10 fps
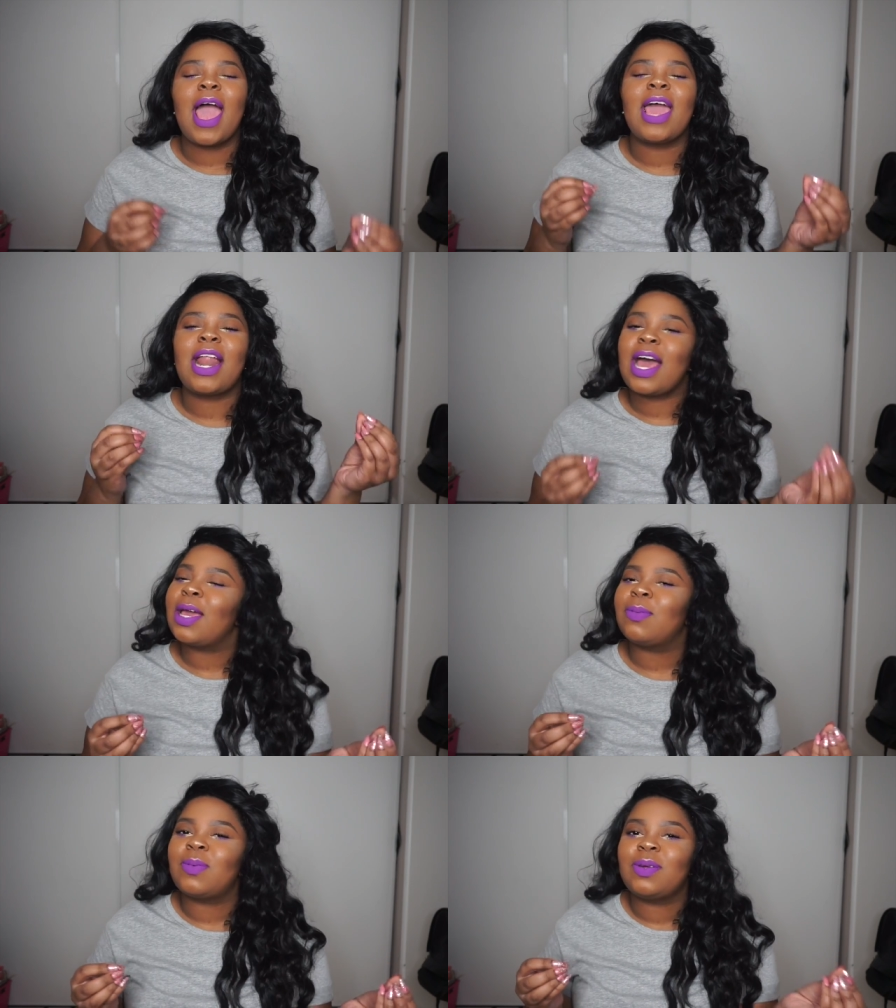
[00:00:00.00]
and i
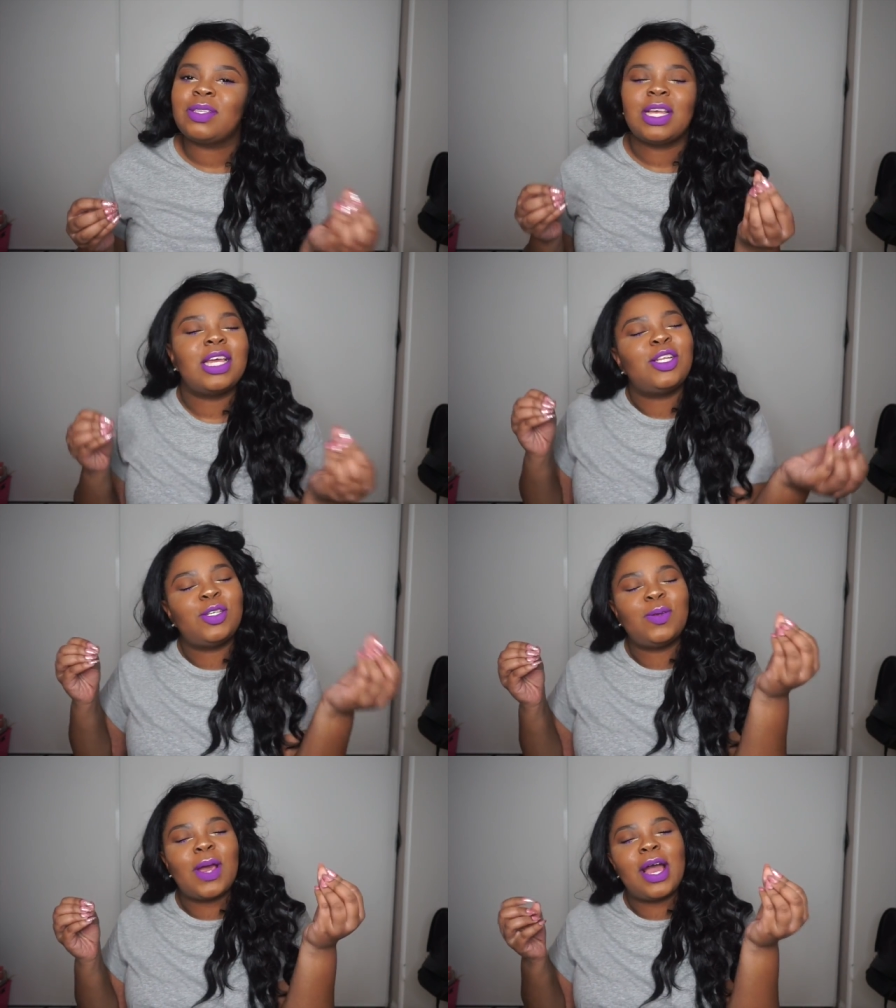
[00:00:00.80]
am going to hit
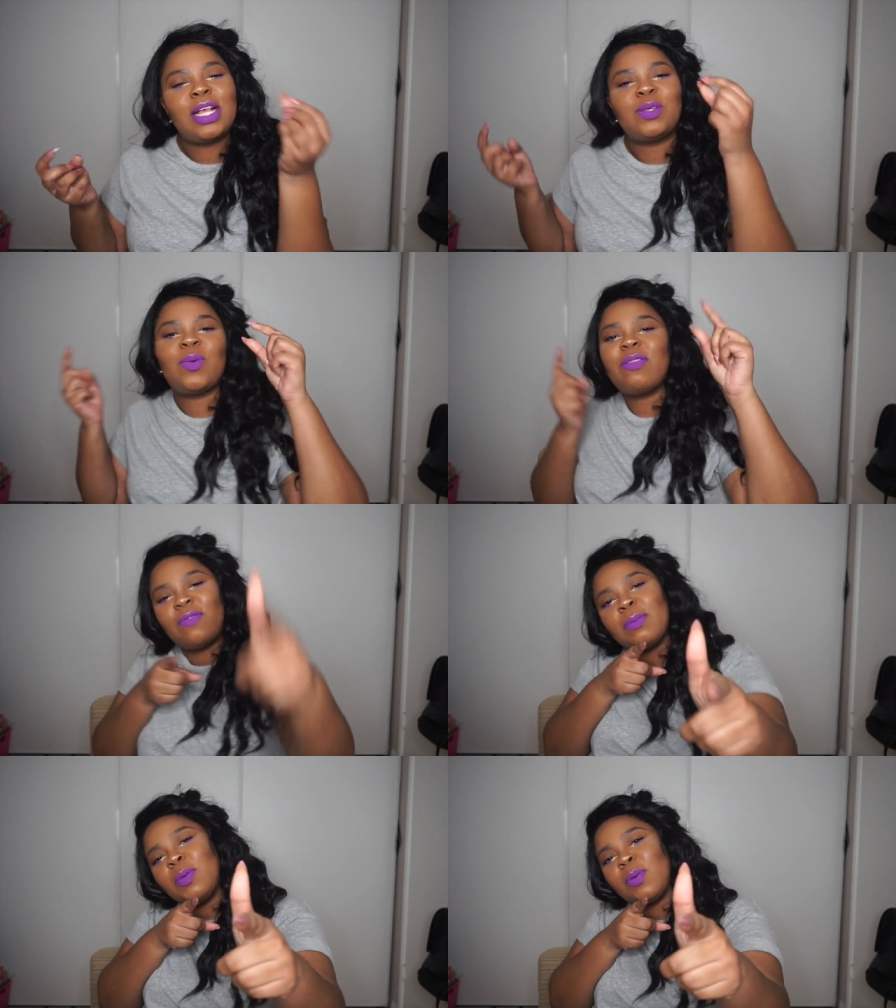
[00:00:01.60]
you guys with
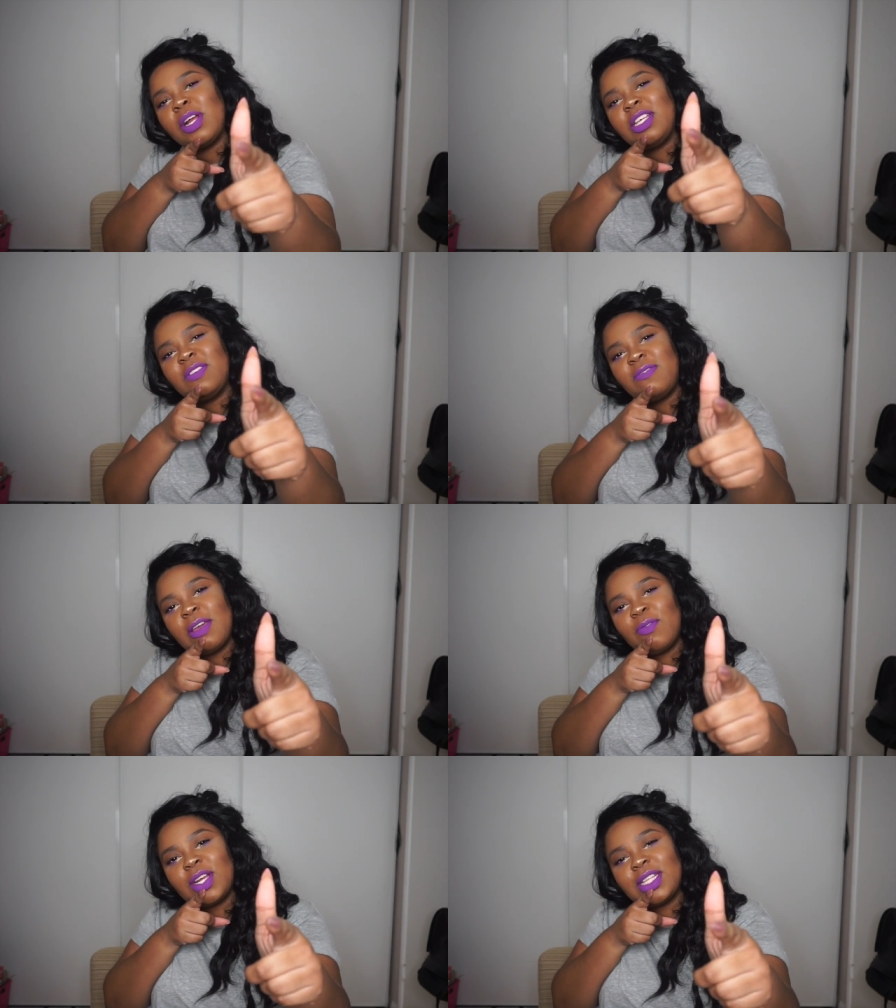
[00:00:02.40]
february's
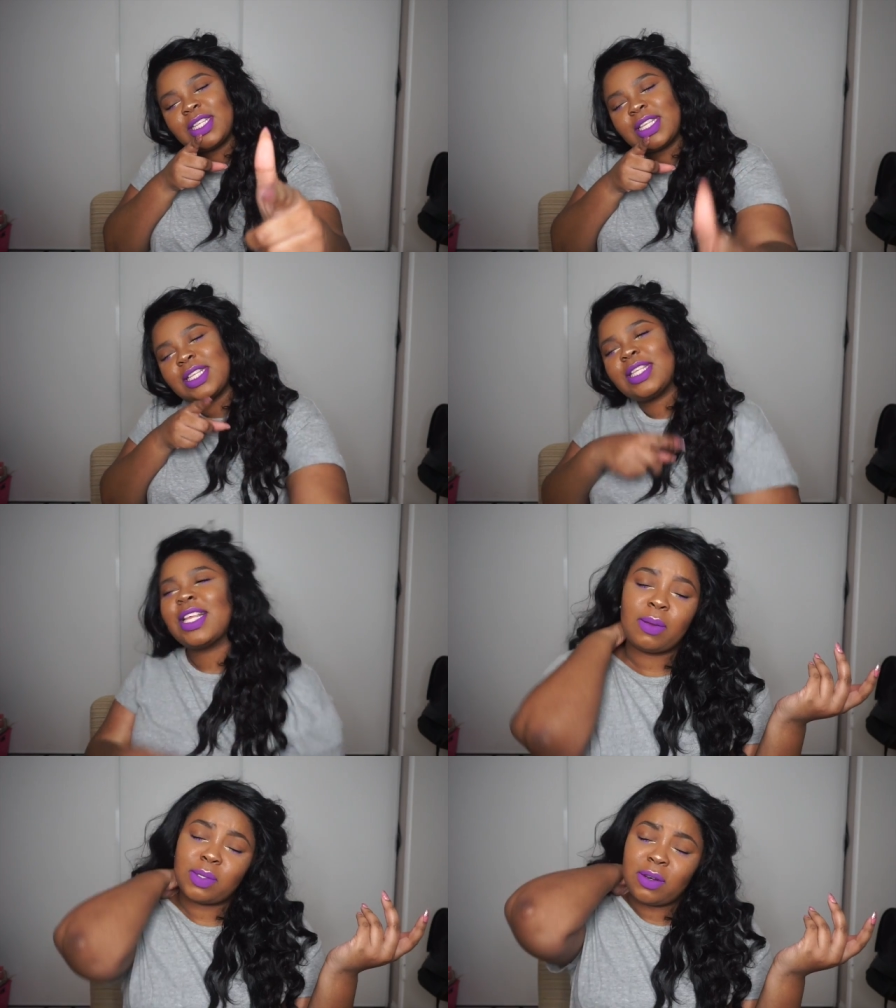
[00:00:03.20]
favorites
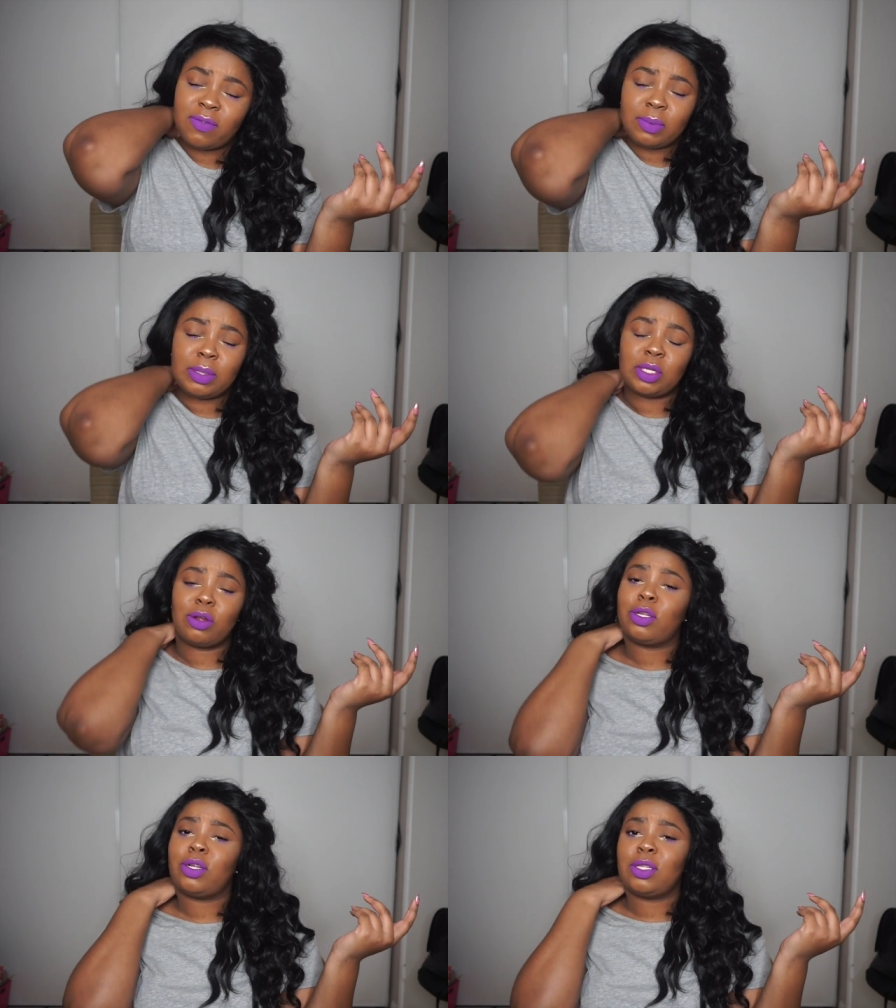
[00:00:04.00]
i was gonna film this
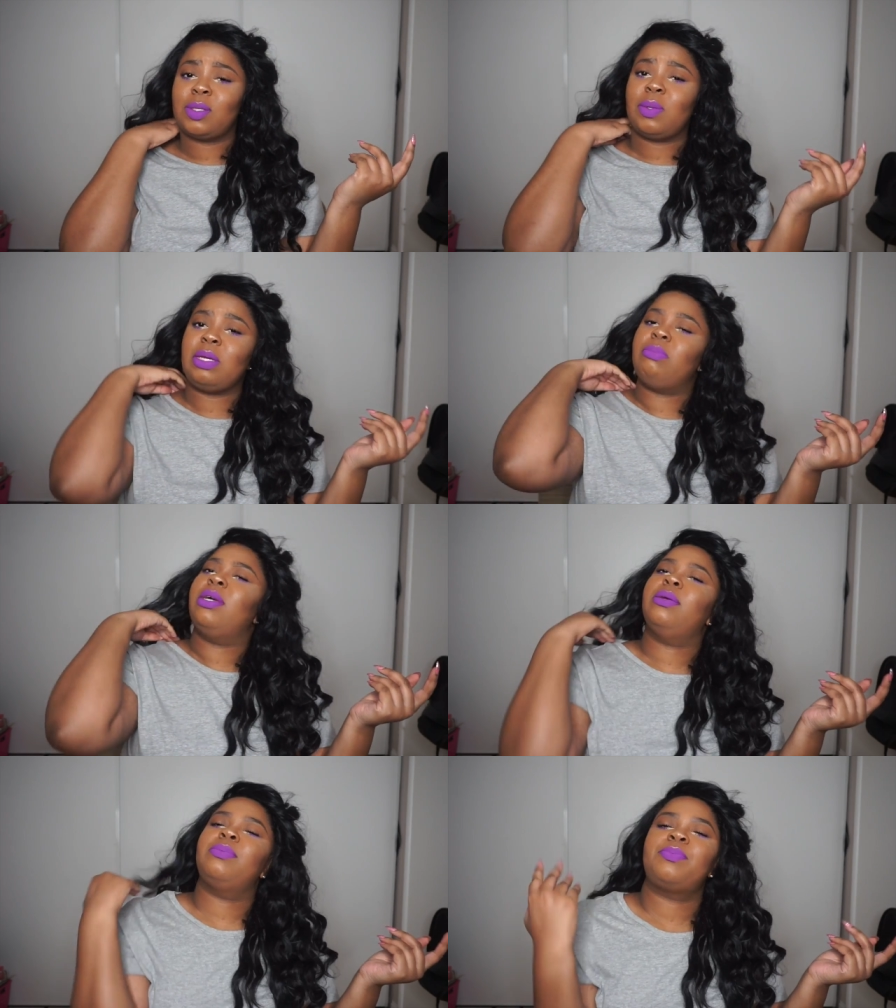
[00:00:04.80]
earlier this week but